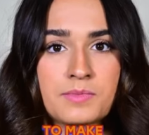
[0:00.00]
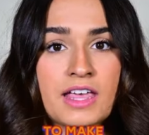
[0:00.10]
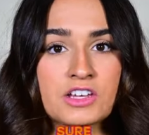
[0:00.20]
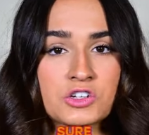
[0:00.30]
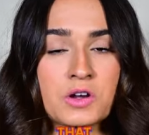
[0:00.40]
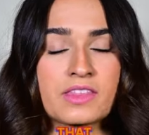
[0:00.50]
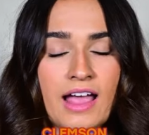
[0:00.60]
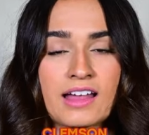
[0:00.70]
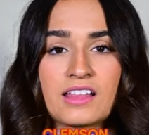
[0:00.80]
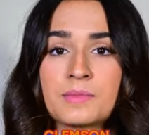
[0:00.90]
to make sure
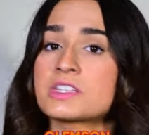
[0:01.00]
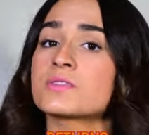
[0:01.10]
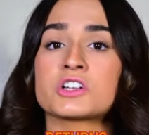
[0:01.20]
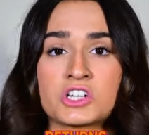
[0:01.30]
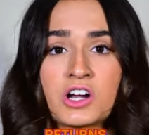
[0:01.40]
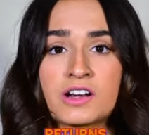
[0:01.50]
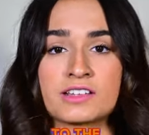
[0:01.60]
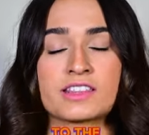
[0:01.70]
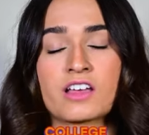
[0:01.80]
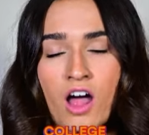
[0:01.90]
that Clemson
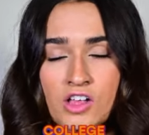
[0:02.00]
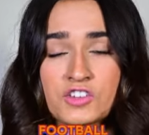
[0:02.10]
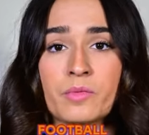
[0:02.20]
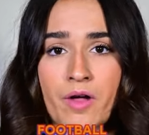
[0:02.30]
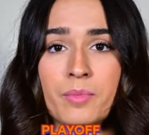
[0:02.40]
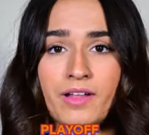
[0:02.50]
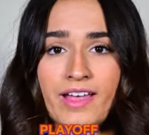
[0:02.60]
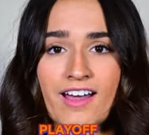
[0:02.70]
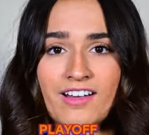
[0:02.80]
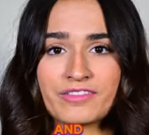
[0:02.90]
returns to the college football
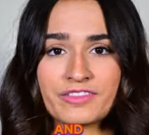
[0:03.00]
playoff